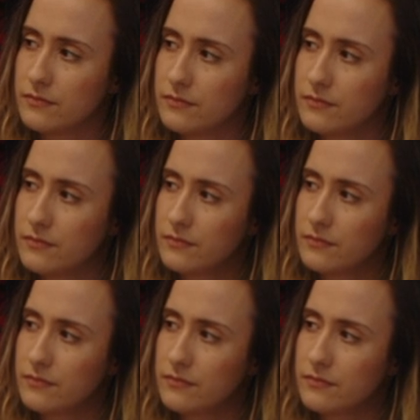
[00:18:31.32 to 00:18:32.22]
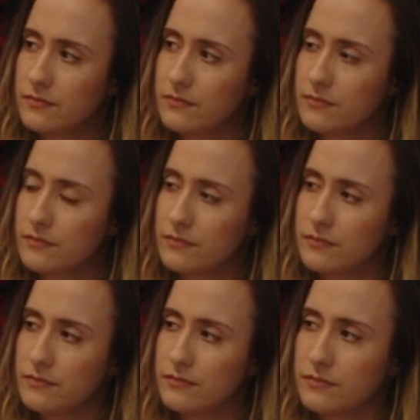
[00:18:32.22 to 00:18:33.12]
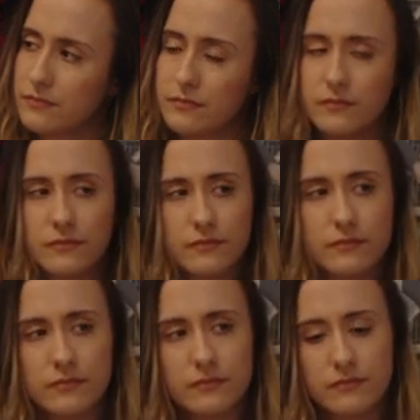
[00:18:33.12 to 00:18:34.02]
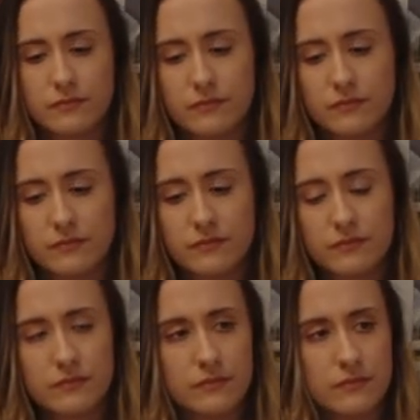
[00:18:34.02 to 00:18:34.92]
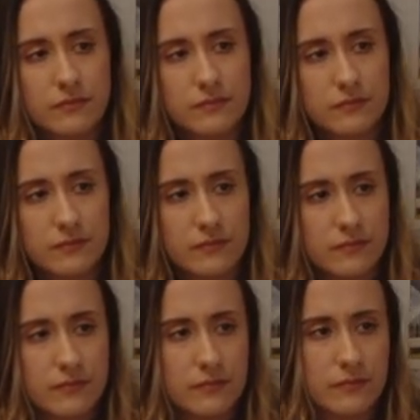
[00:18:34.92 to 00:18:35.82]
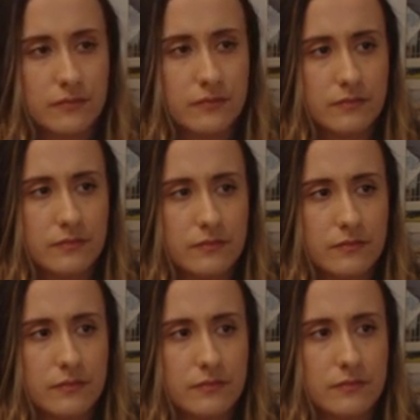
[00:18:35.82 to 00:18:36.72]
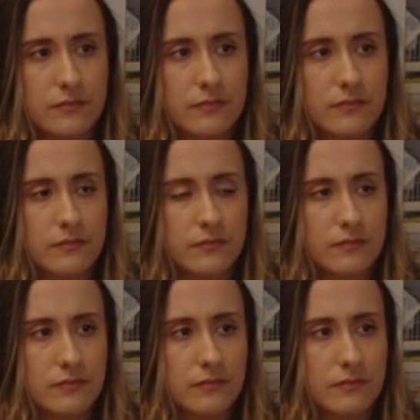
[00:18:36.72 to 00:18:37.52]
(silent)